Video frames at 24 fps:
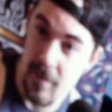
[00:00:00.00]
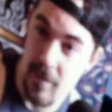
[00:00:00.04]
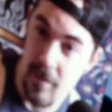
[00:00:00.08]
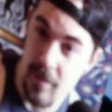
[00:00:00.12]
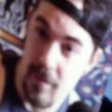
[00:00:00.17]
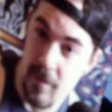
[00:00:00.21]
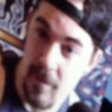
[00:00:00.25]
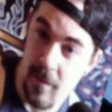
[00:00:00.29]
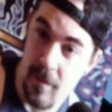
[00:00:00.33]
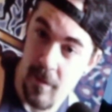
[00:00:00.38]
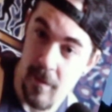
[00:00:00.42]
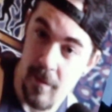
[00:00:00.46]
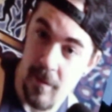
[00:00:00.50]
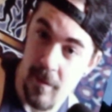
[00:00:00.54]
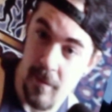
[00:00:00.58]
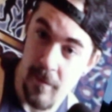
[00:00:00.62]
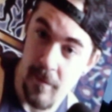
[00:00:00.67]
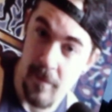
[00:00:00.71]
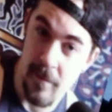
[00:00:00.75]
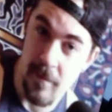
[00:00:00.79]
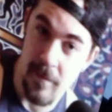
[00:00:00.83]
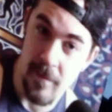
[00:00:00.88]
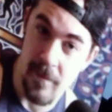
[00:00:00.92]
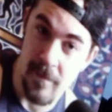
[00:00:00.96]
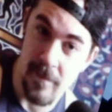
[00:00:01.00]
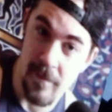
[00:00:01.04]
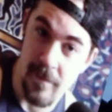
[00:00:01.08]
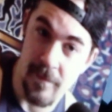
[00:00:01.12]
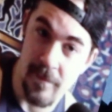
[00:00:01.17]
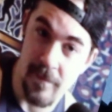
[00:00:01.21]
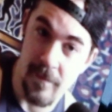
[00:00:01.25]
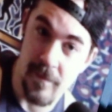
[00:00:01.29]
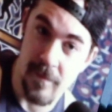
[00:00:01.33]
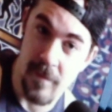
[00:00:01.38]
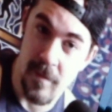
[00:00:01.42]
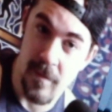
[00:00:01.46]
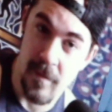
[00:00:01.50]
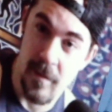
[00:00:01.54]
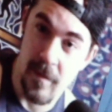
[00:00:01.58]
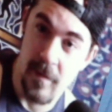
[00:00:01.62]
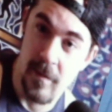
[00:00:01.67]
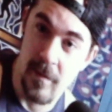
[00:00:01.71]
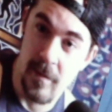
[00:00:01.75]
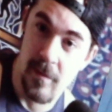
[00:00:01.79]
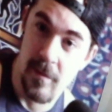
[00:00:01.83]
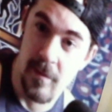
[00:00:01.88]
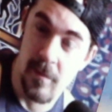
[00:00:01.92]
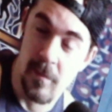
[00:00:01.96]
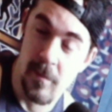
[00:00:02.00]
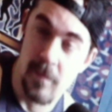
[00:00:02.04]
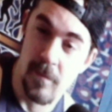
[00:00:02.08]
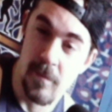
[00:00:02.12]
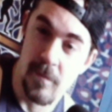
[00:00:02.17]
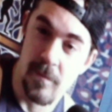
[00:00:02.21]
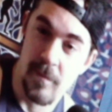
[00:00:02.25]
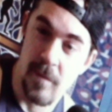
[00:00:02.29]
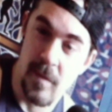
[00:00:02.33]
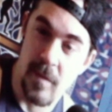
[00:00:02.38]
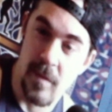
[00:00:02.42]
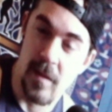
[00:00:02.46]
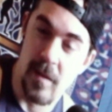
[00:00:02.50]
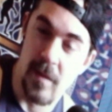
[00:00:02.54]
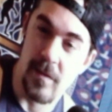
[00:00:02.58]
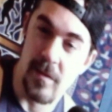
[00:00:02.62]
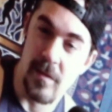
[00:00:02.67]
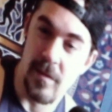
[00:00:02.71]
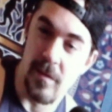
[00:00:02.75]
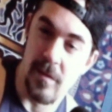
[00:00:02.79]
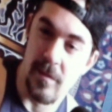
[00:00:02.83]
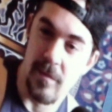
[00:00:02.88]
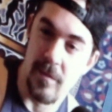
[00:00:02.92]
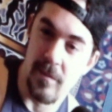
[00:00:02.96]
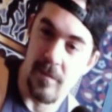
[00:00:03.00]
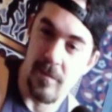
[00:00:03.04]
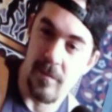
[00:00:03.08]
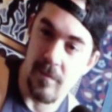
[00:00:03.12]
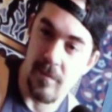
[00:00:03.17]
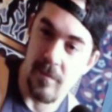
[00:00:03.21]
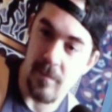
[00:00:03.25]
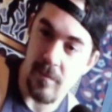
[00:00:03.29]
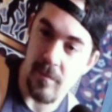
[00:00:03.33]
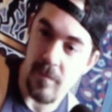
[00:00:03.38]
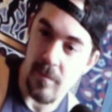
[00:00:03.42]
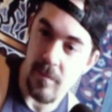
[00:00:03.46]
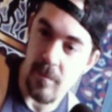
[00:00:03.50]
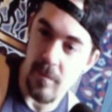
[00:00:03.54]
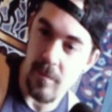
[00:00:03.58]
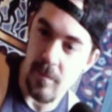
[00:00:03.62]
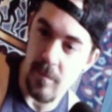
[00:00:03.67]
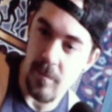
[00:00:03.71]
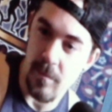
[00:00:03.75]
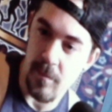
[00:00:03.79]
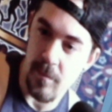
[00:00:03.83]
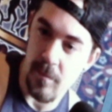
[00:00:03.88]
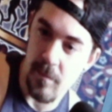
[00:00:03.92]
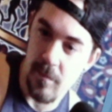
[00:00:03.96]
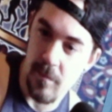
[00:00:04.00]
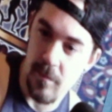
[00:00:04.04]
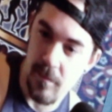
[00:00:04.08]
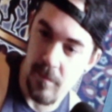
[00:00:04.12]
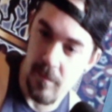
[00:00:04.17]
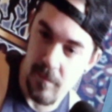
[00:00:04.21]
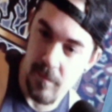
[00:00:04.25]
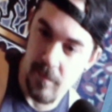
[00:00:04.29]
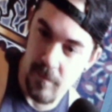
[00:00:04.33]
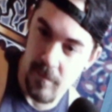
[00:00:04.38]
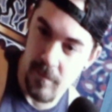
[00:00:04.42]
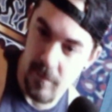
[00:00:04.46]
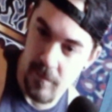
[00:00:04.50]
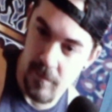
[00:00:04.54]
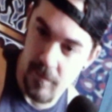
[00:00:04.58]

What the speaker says: The person shown says nothing.